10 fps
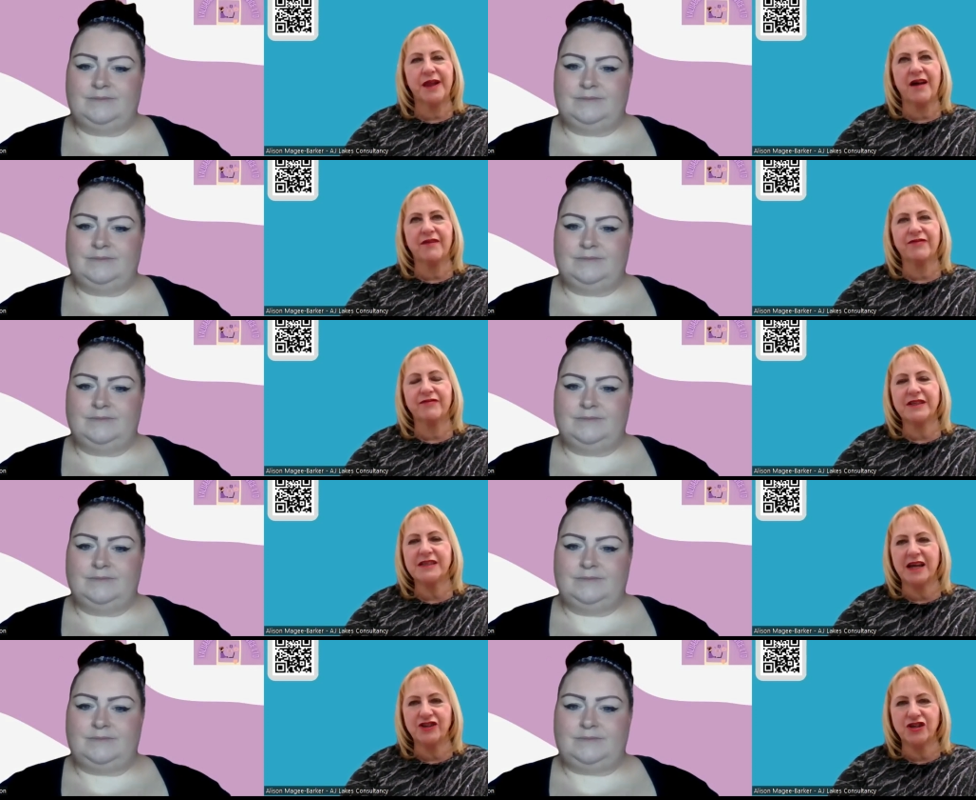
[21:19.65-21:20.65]
Speaker 1: staff
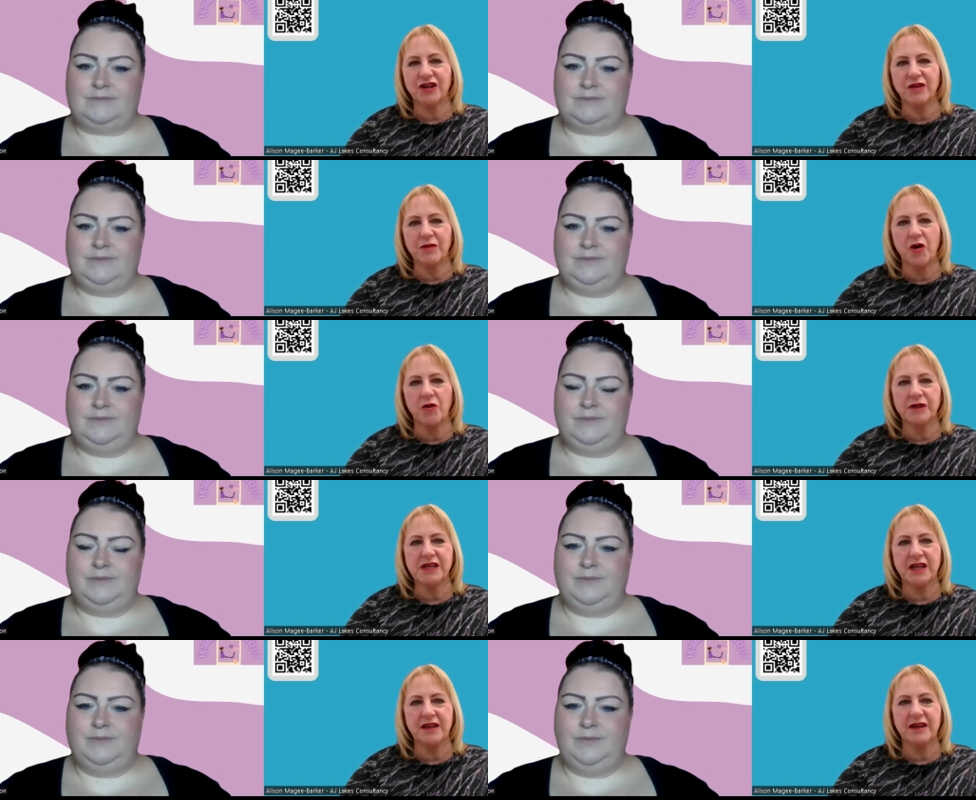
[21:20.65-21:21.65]
retention at the
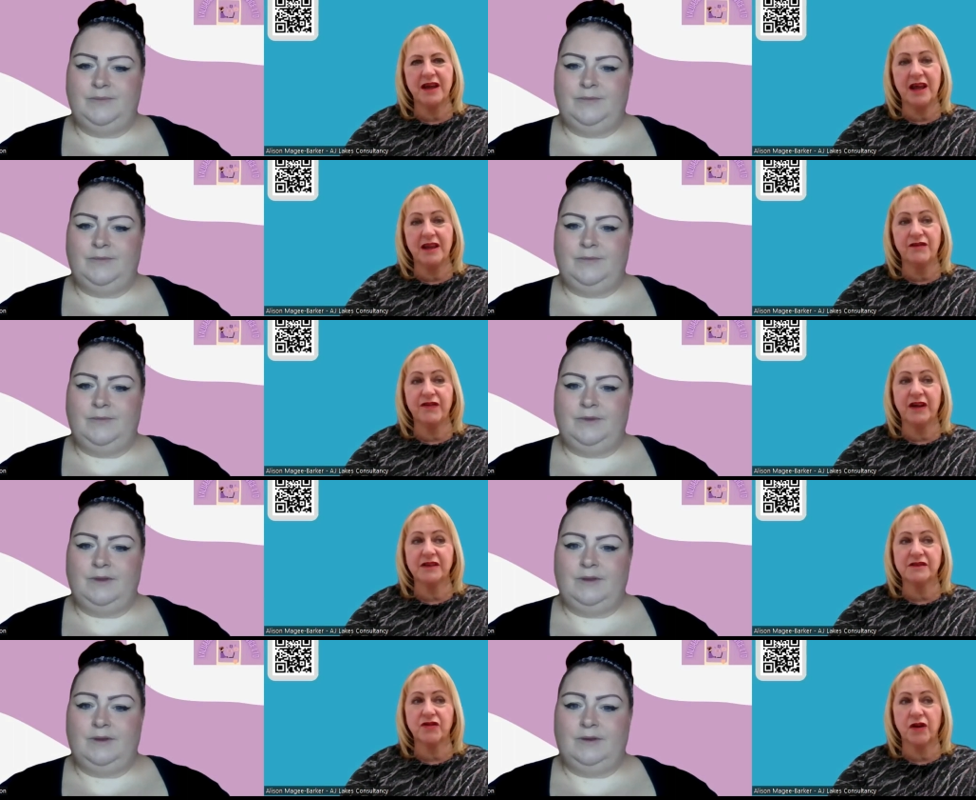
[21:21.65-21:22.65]
moment in, in the
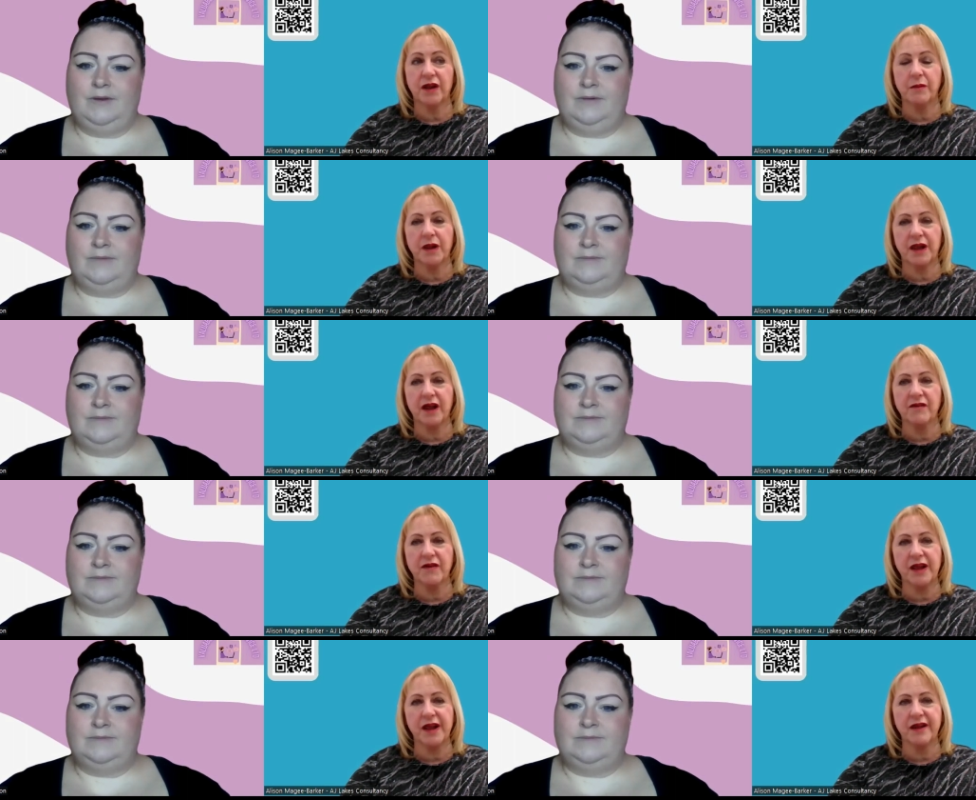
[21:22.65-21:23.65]
field of customer
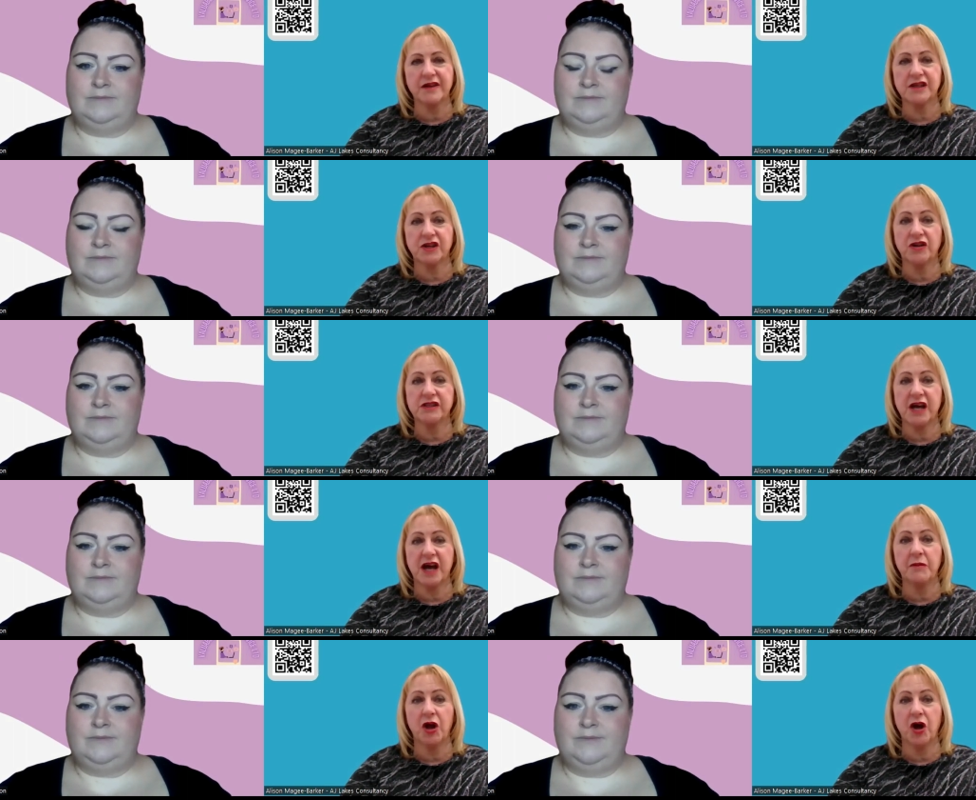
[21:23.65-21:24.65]
service is at an all
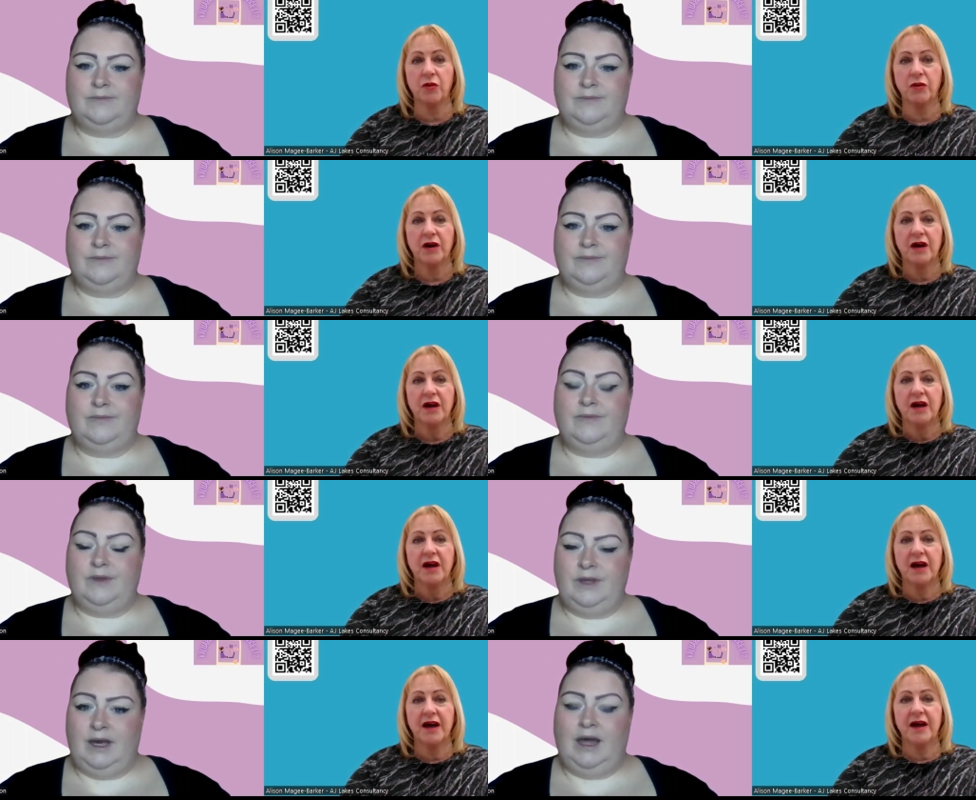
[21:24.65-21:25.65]
time low.
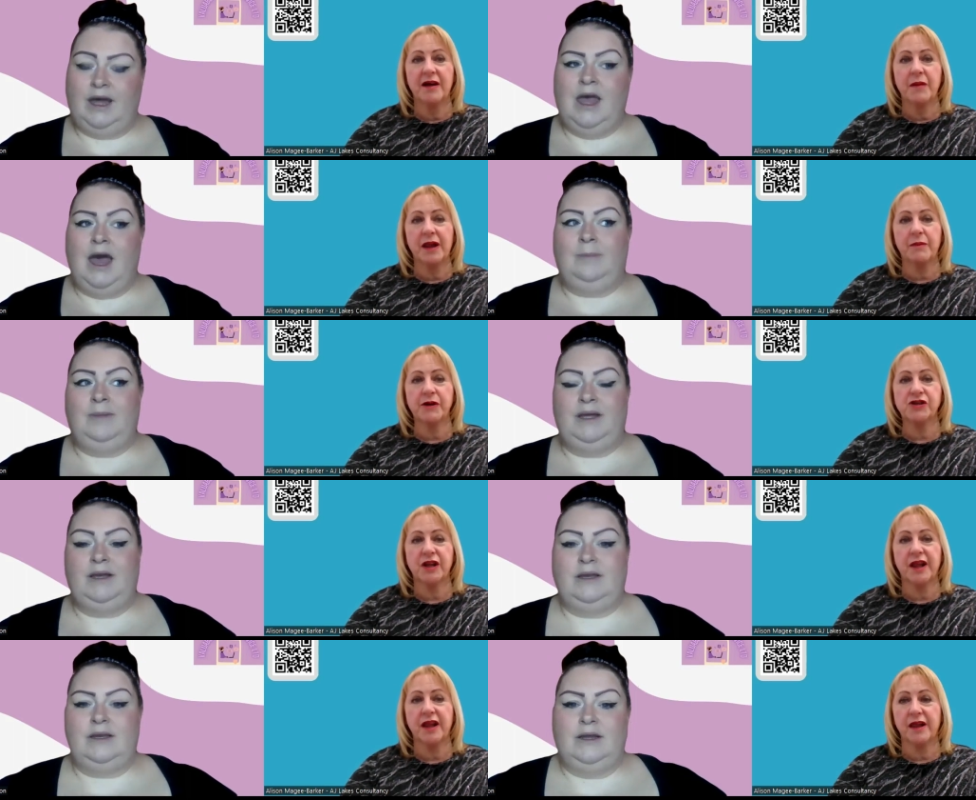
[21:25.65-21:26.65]
Speaker 2: Yeah. Uh, especially I
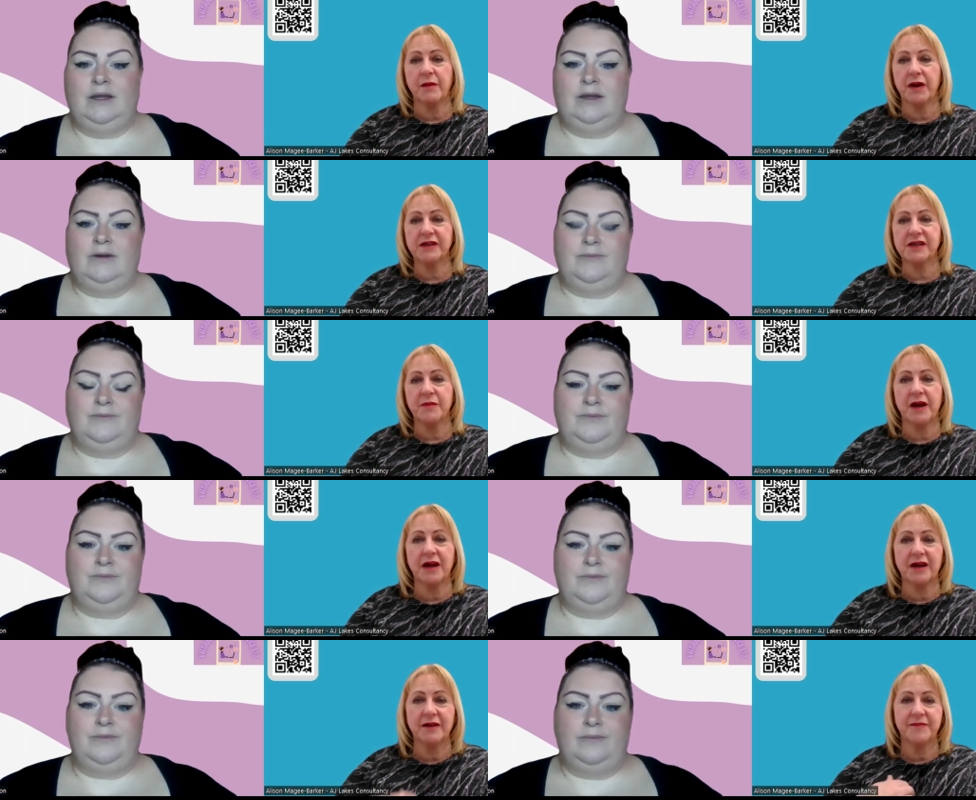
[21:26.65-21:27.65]
mean, since the
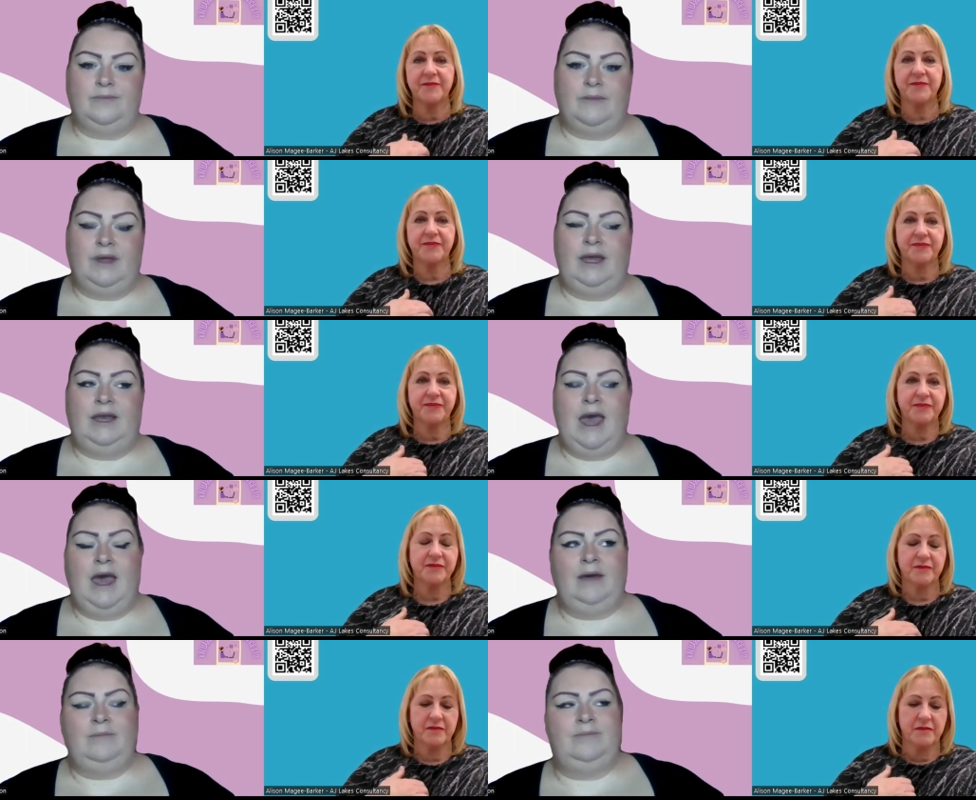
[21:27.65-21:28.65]
pandemic. In,
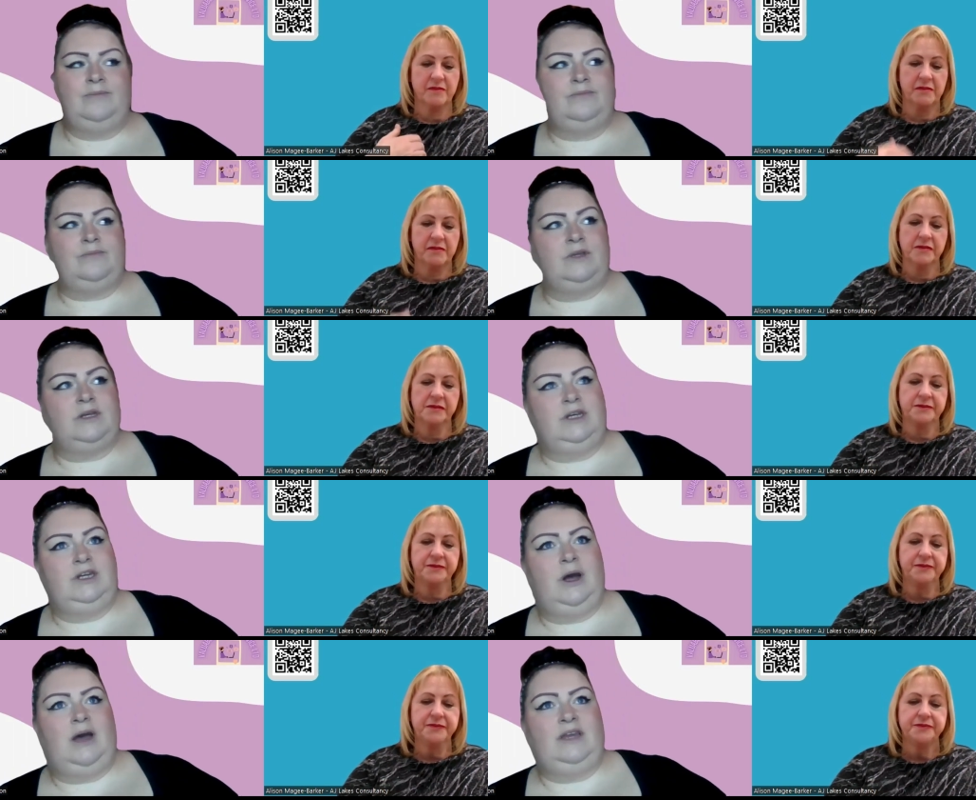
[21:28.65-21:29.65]
um, you
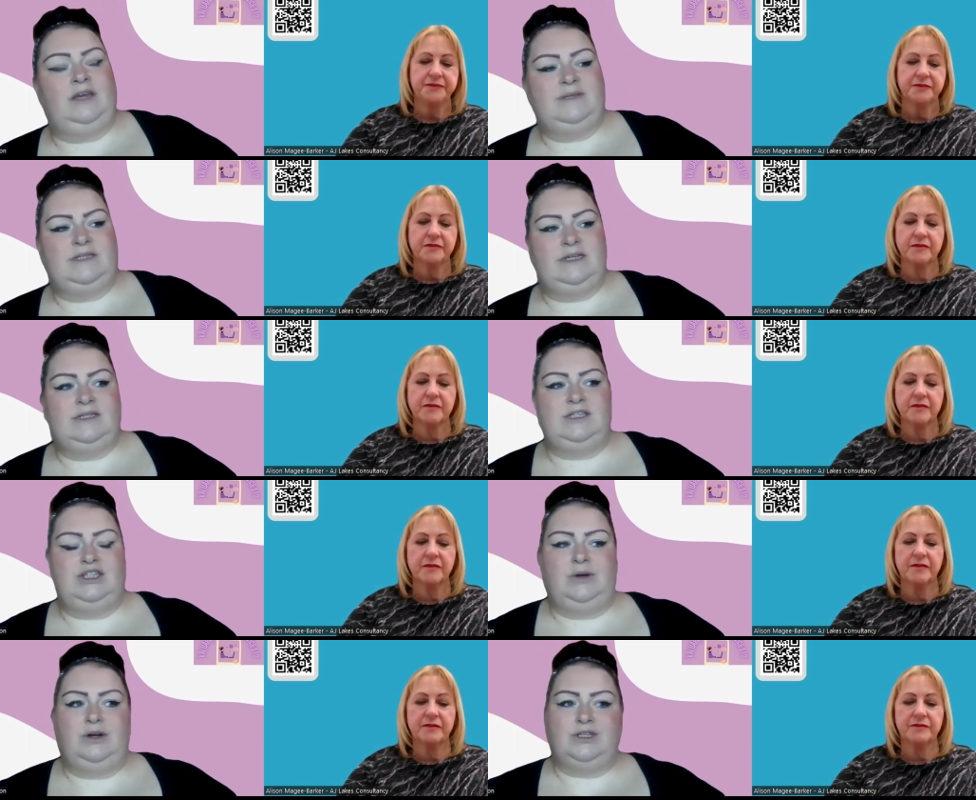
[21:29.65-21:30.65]
know, I think it was the
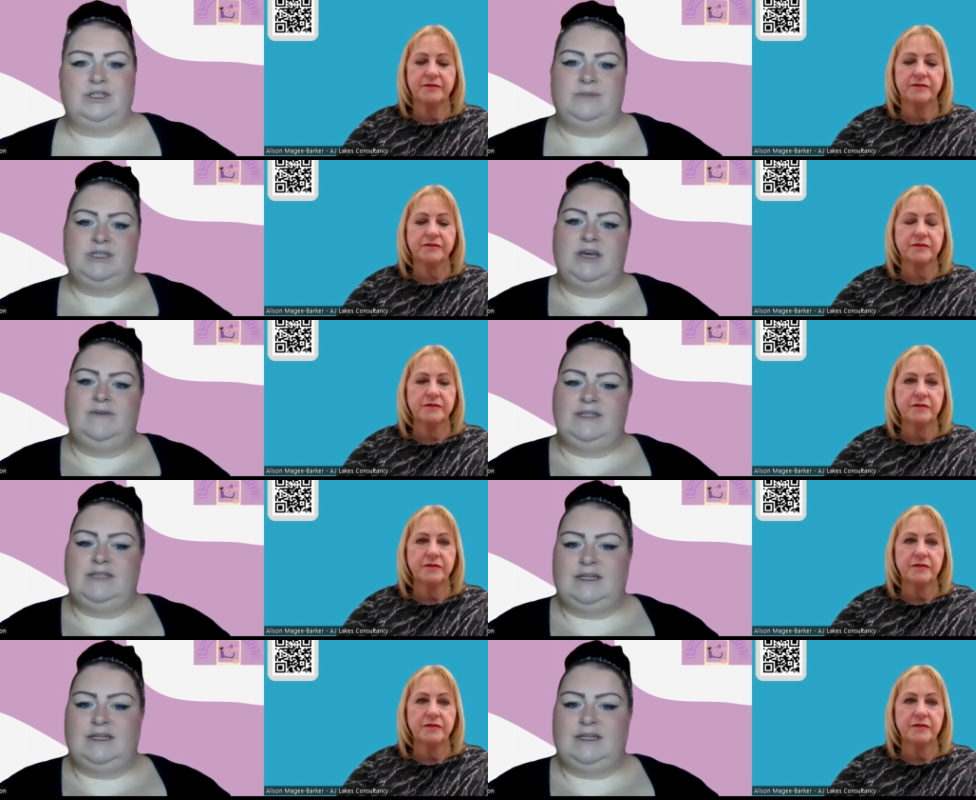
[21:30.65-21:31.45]
Institute of Customer Service